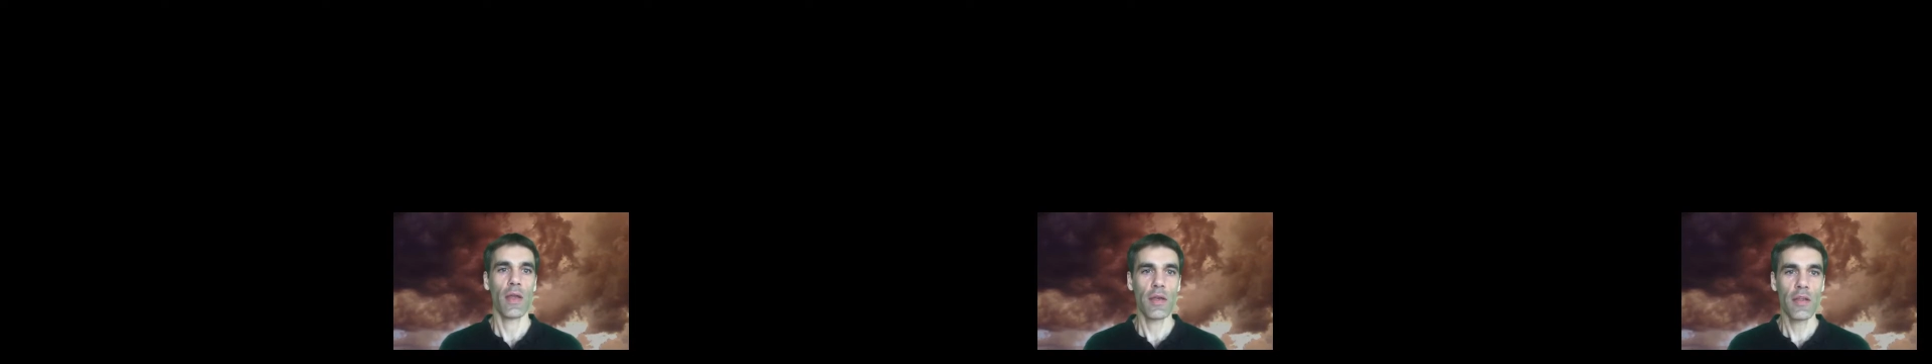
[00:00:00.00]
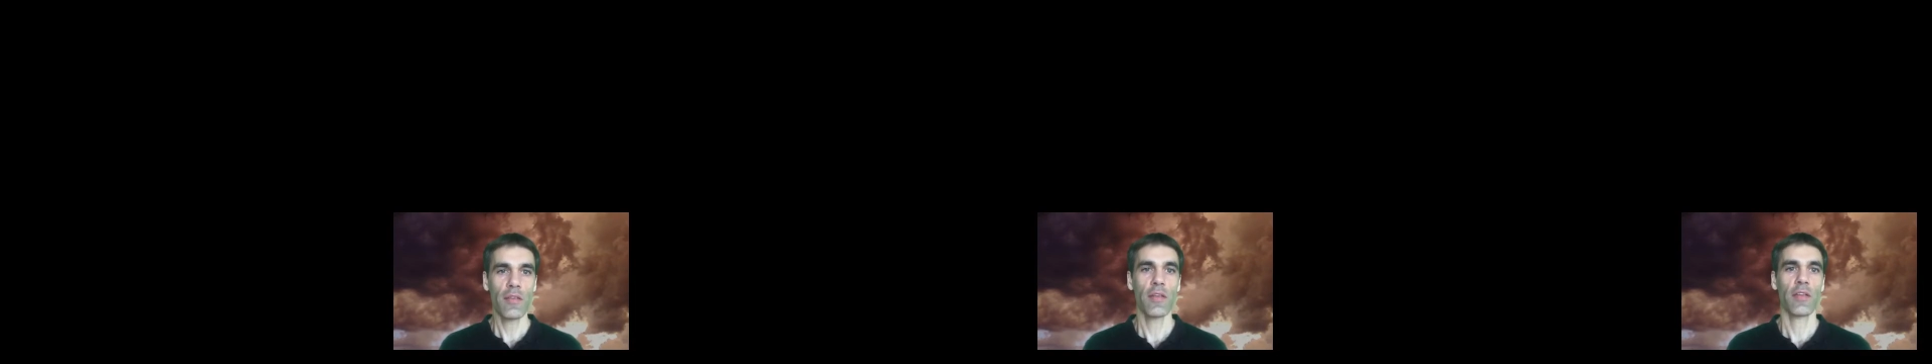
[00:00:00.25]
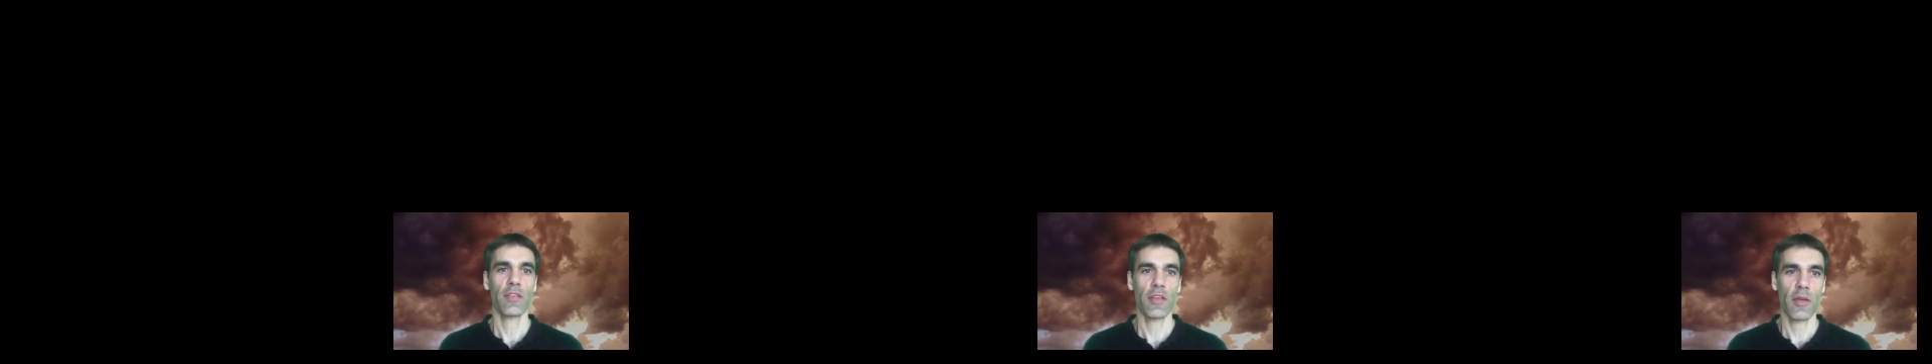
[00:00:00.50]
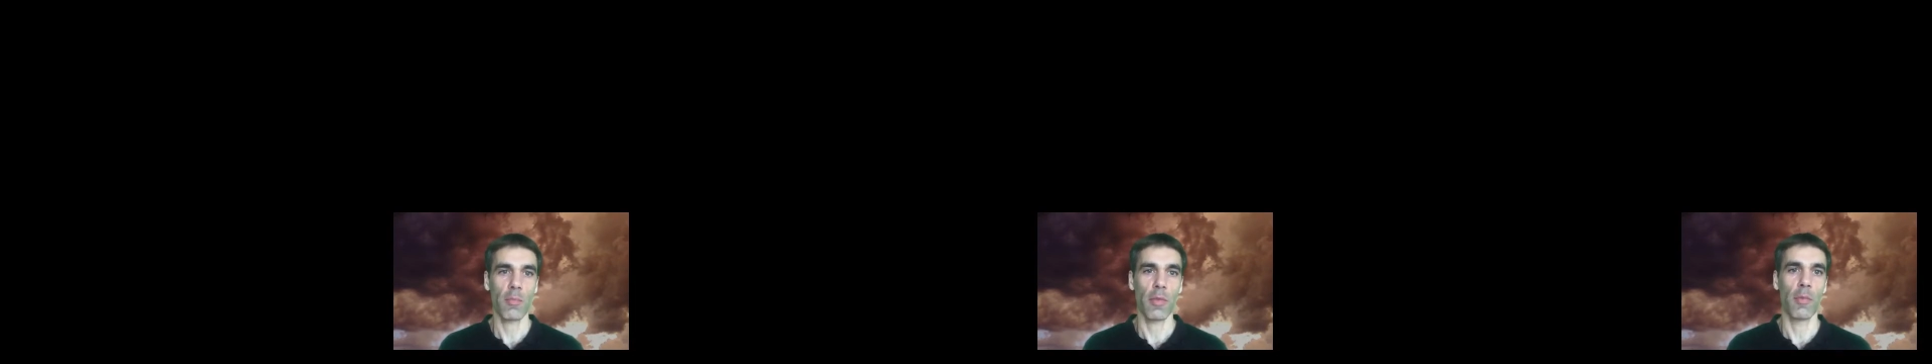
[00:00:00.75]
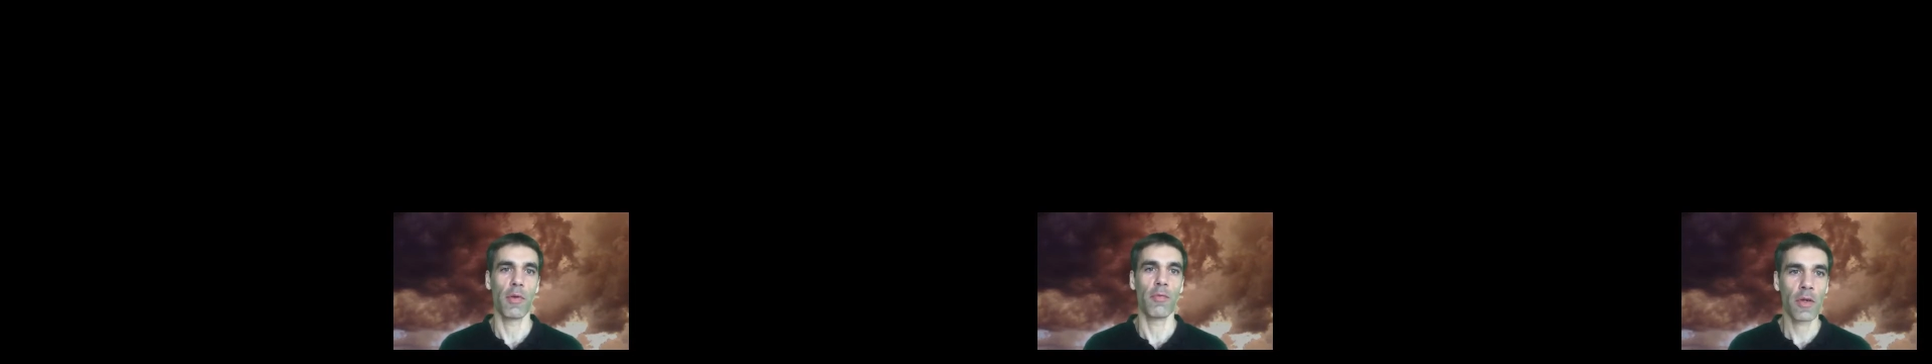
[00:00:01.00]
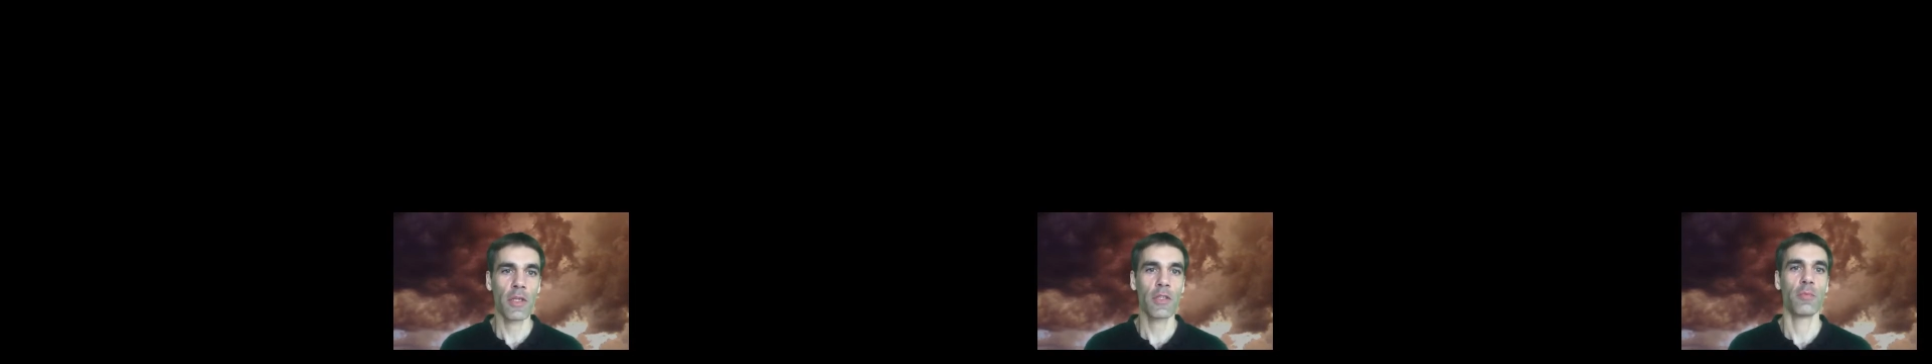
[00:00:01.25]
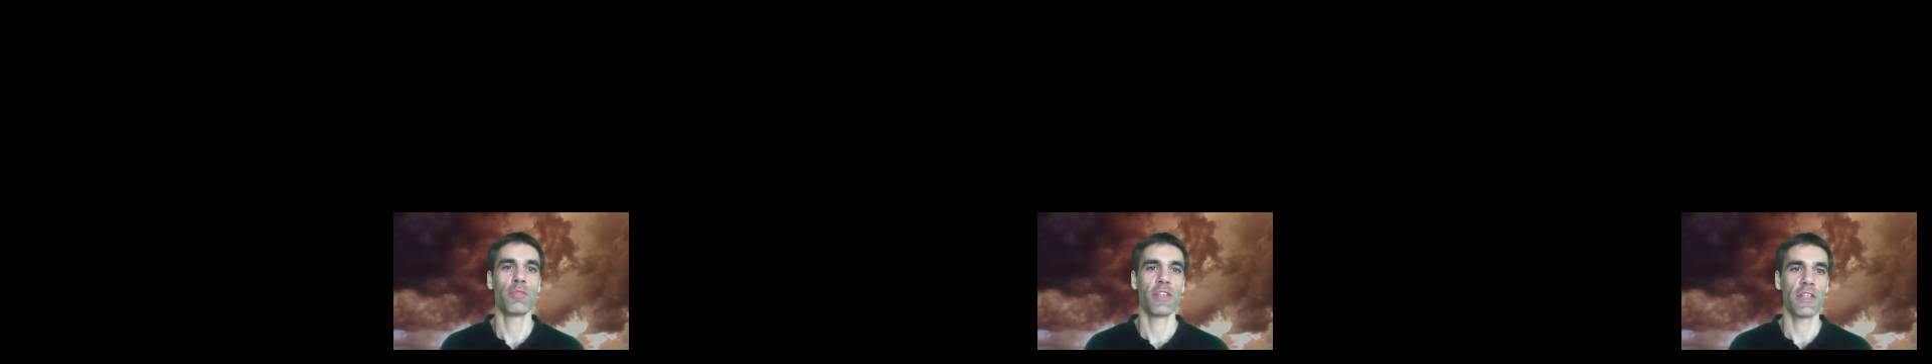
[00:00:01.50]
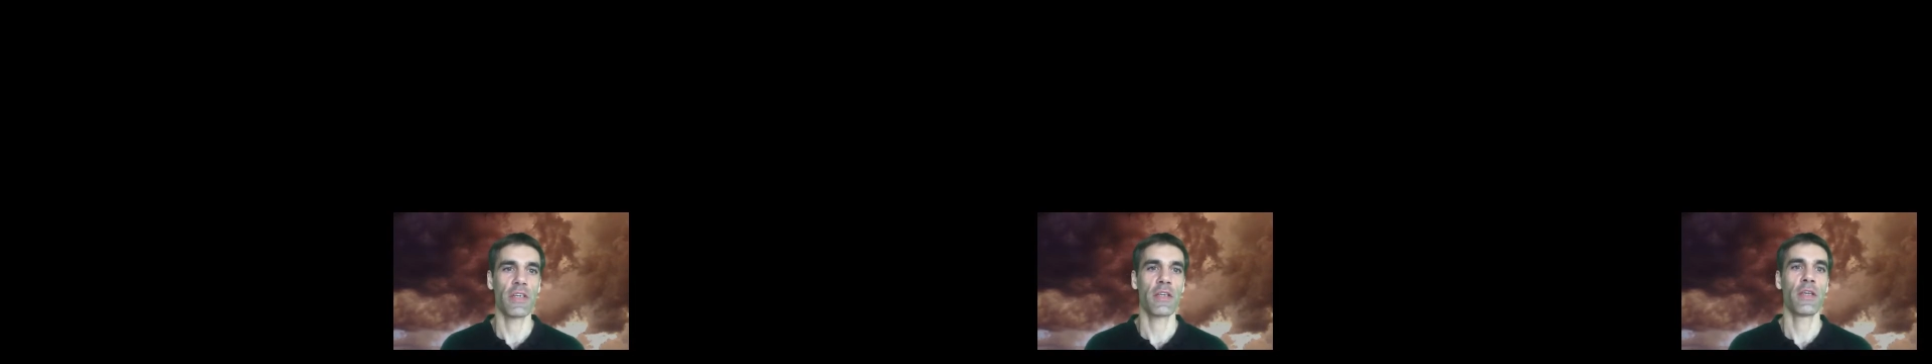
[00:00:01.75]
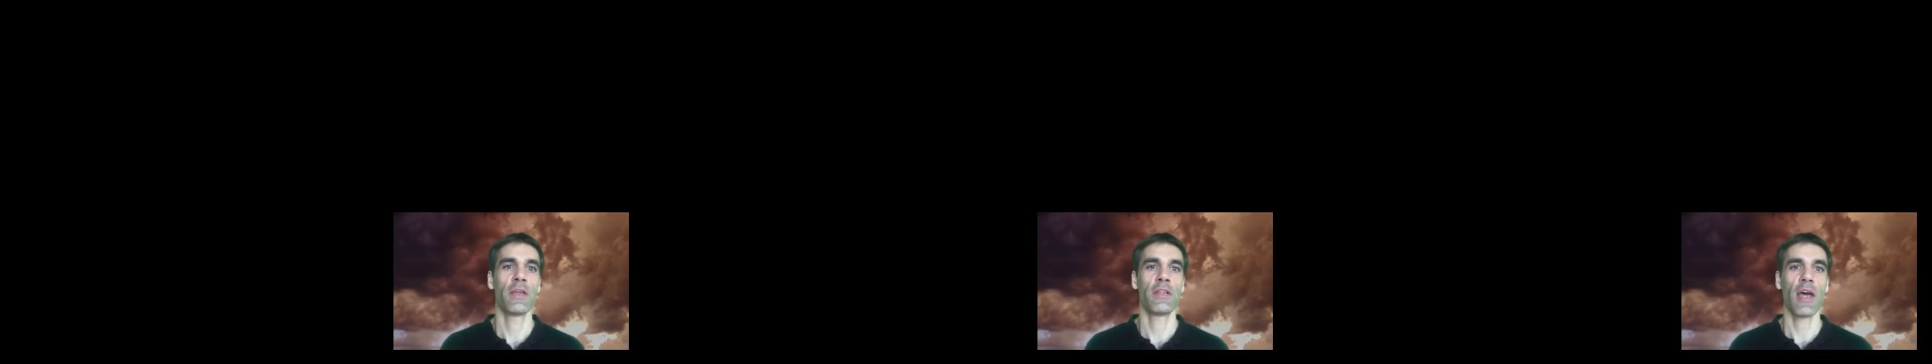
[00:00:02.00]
this example, we're going to predict the